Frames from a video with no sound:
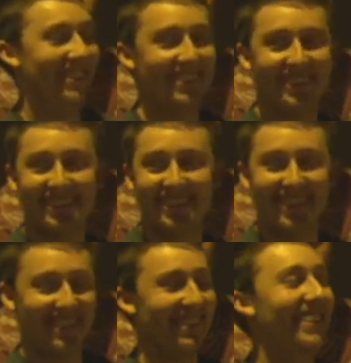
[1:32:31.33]
It
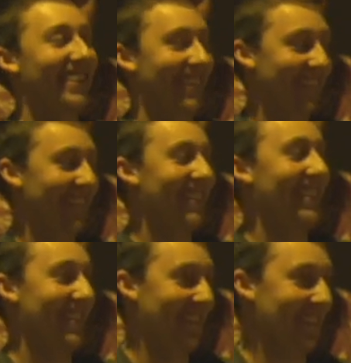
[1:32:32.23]
takes a while.
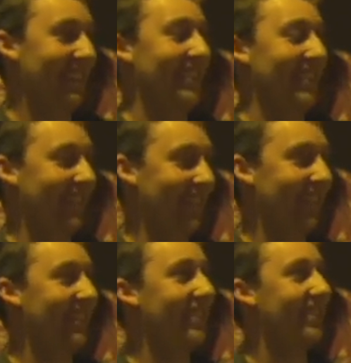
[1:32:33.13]
And that's what you needed.
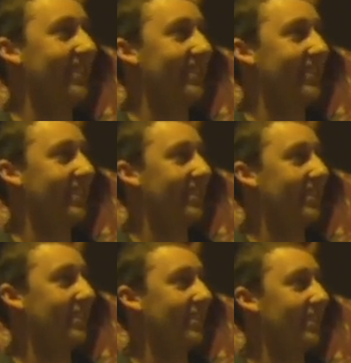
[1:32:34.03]
God knew what you
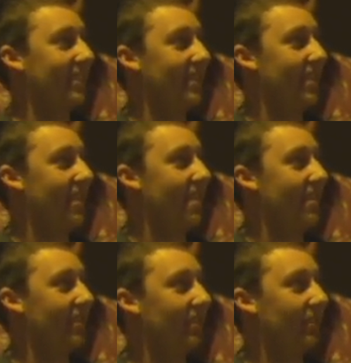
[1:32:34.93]
needed. So you're an
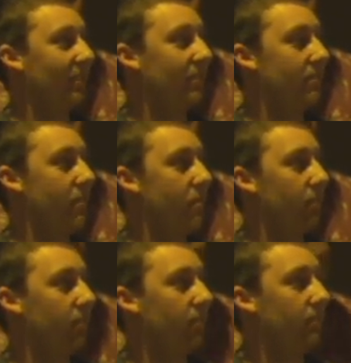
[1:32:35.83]
amazing couple
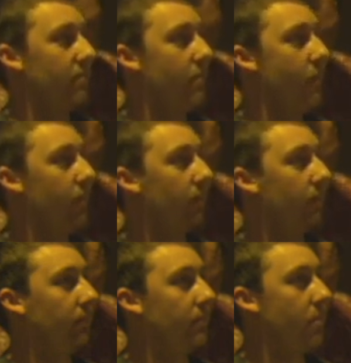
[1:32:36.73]
that will
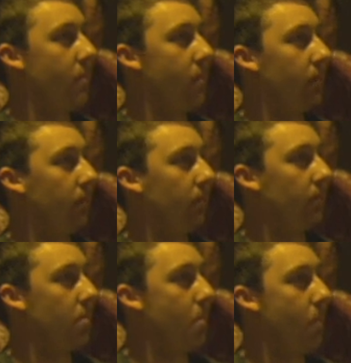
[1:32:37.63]

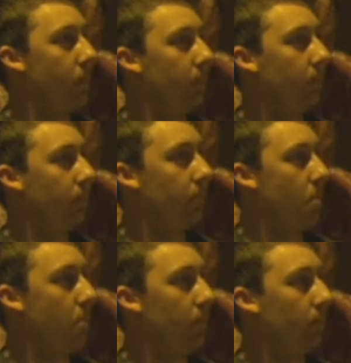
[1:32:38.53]
absolutely make
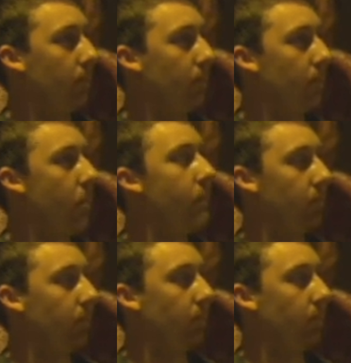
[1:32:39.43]
impact everywhere you go.